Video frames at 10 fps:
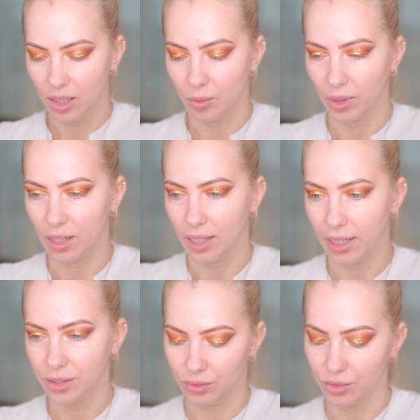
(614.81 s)
what I
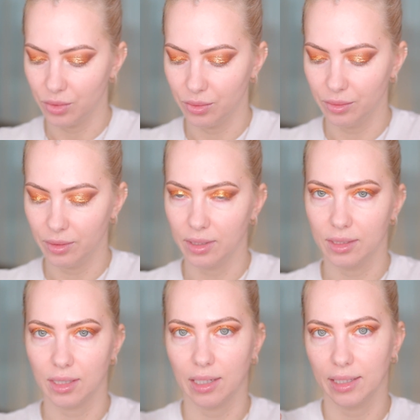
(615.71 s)
like to do
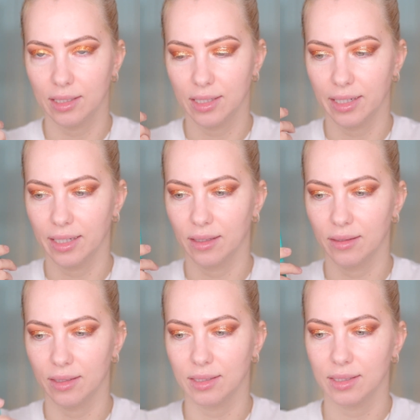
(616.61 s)
is I take
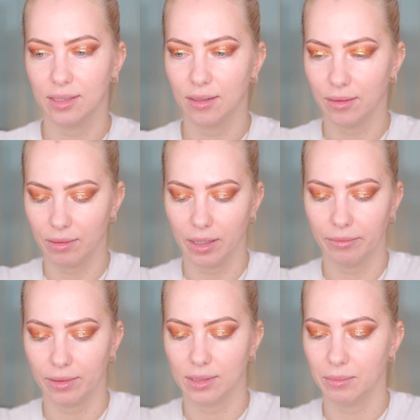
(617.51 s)
this
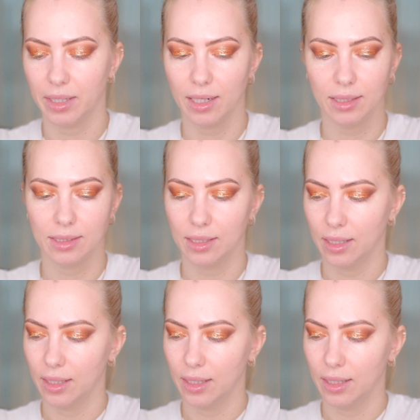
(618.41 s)
Thrive Cosmetics